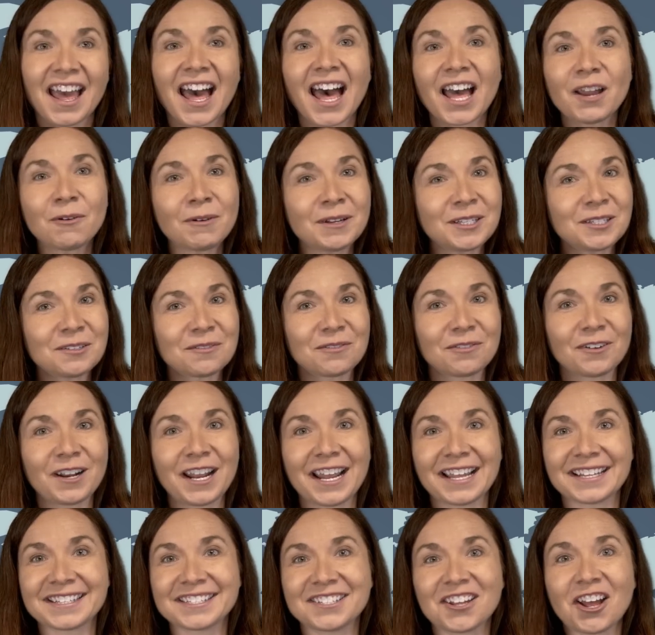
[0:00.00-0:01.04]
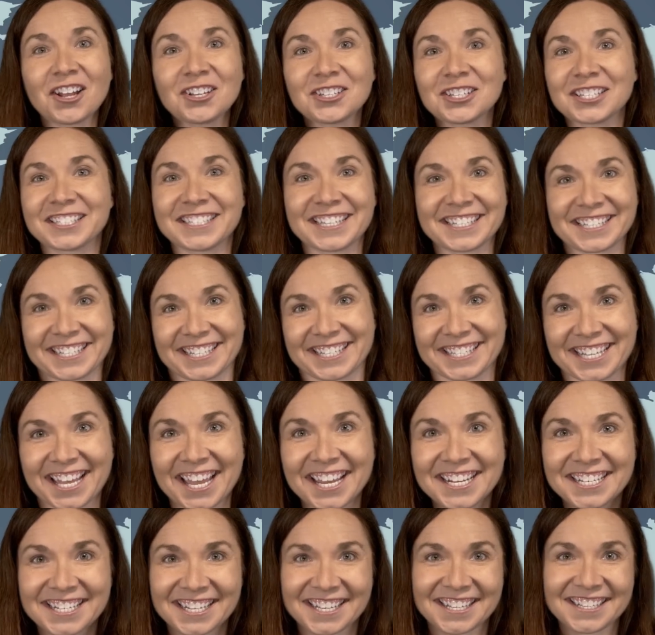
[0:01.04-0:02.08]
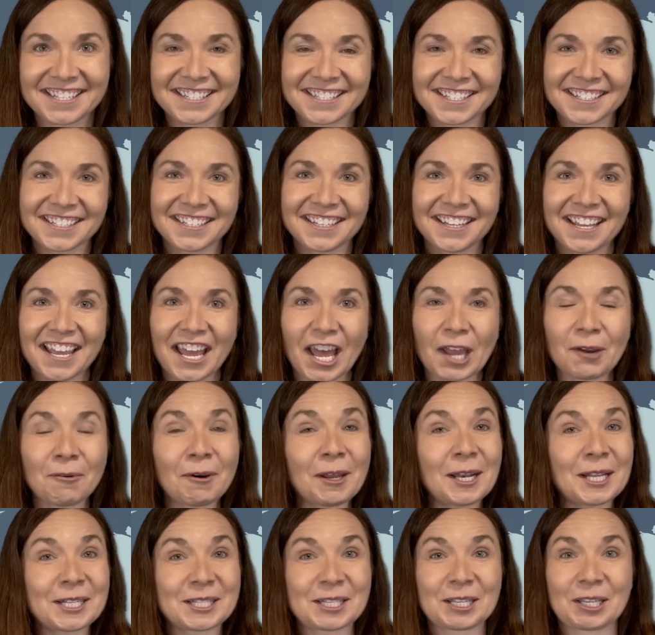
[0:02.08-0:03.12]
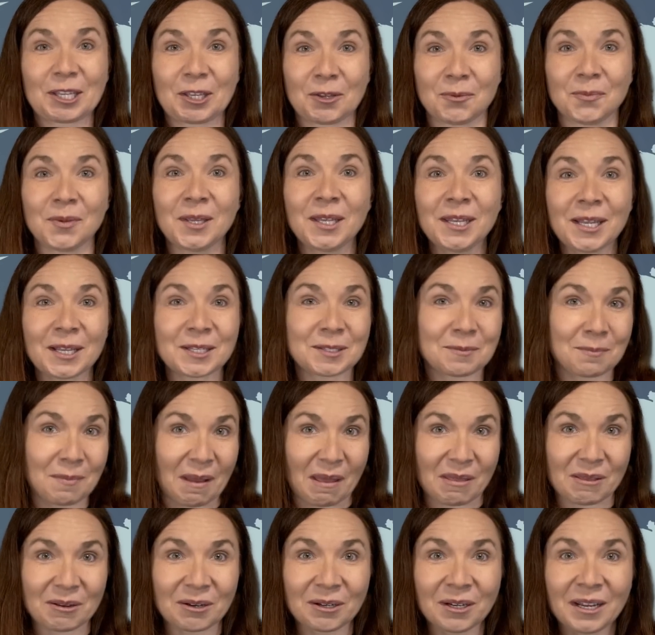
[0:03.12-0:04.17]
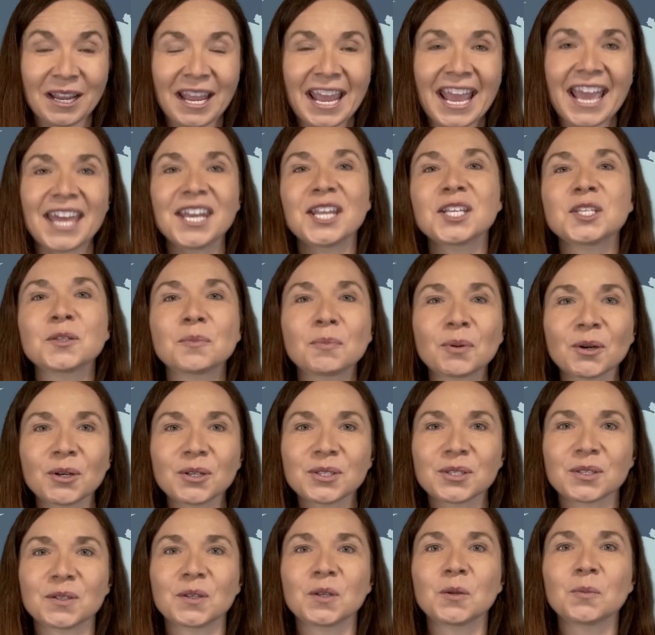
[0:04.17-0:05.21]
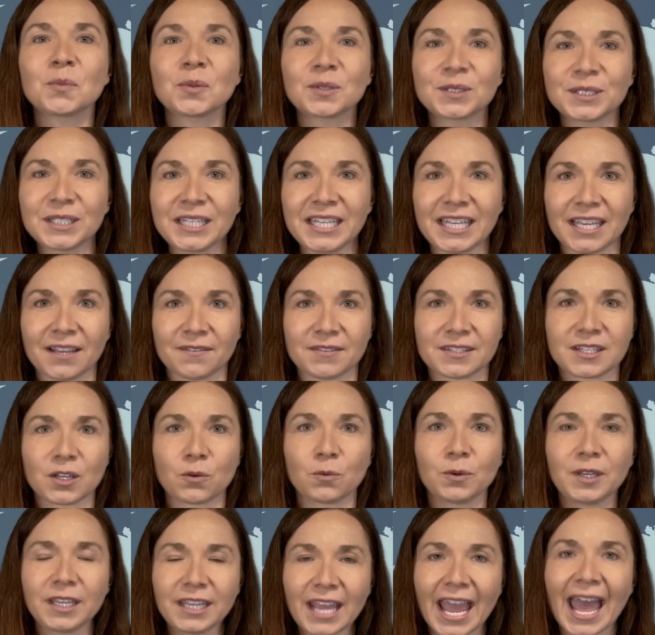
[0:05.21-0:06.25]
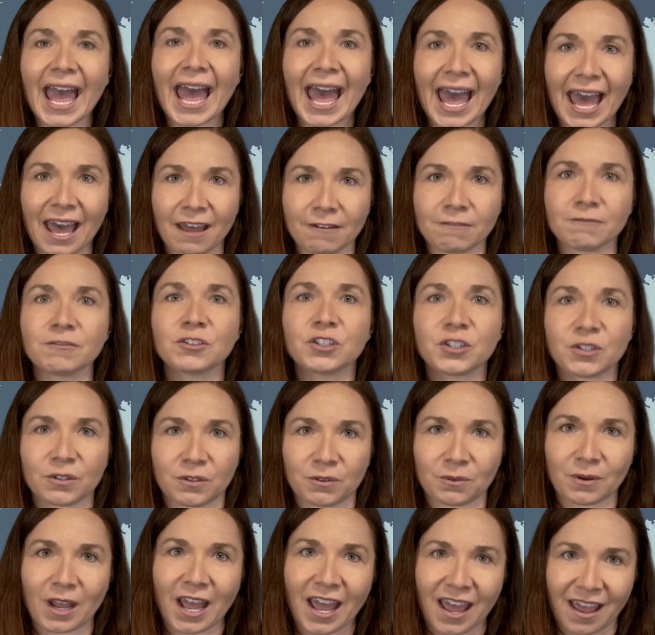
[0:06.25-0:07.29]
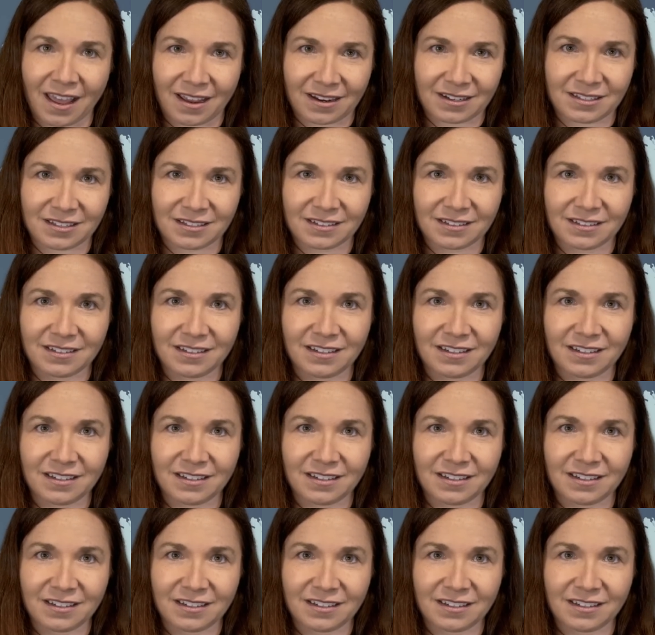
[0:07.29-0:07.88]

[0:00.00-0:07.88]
I went to France not just as a scientist, I went as a human, as a mother, and as a person who believes that we have to act.